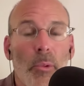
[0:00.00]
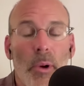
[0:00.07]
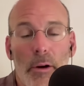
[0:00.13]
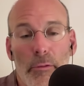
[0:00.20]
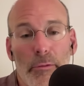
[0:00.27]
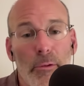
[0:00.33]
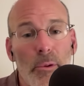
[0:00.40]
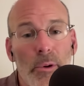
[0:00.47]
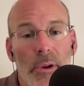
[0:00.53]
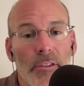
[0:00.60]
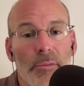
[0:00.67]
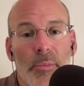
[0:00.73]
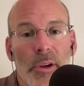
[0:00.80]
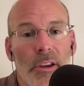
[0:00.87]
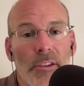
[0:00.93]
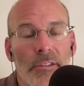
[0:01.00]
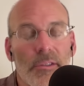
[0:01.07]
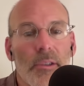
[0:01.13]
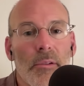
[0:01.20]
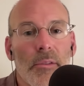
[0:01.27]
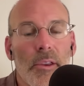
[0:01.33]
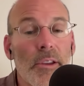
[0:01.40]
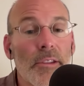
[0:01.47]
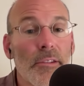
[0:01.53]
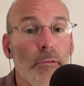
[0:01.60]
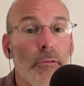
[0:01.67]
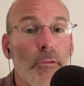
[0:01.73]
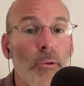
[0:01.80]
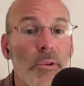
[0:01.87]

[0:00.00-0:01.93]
where food is because there isn't food